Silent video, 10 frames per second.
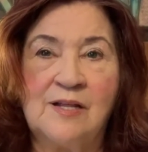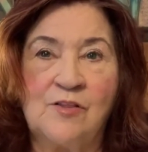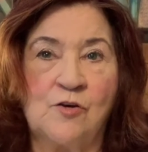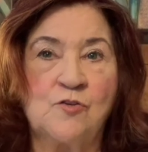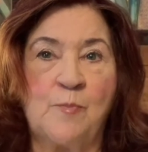
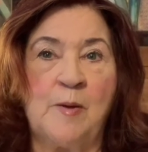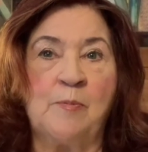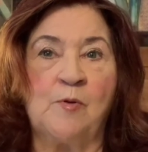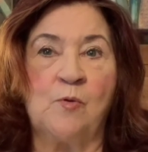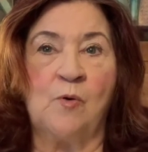Those
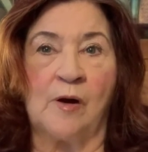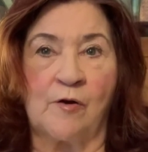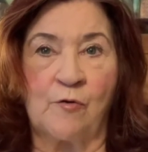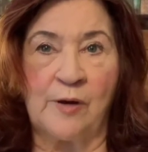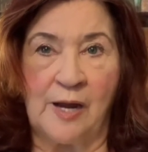people who are
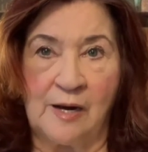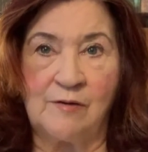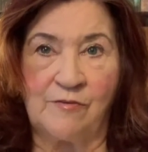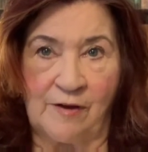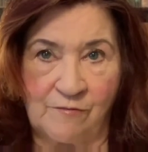
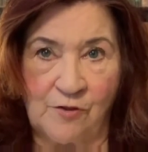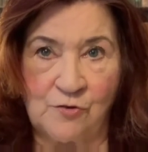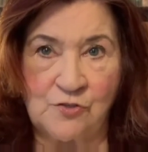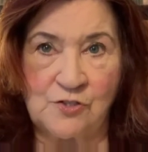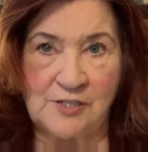creative have
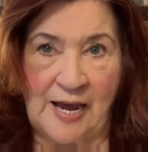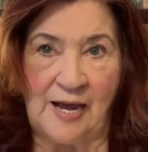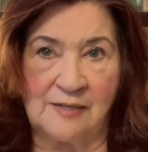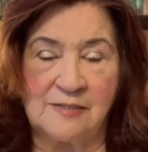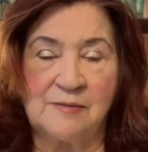those
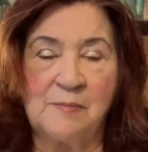intact.